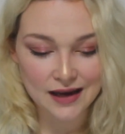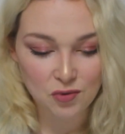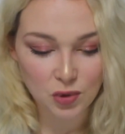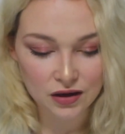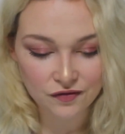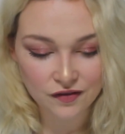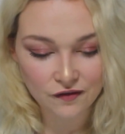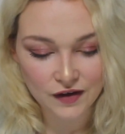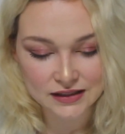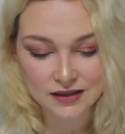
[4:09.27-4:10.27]
and one of the
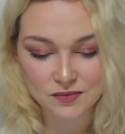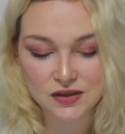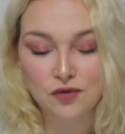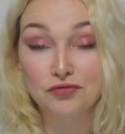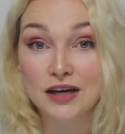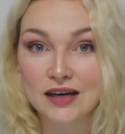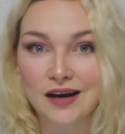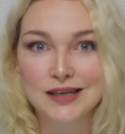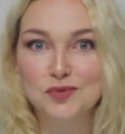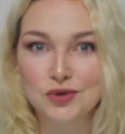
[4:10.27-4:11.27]
victims
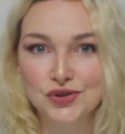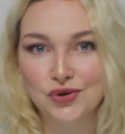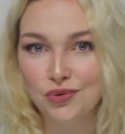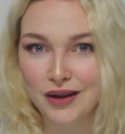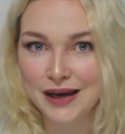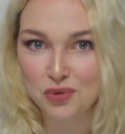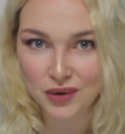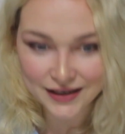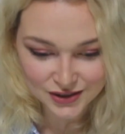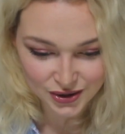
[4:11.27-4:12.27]
recognized what school he
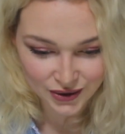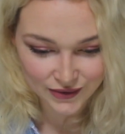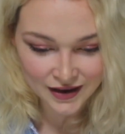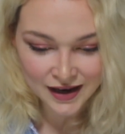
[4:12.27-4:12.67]
went to.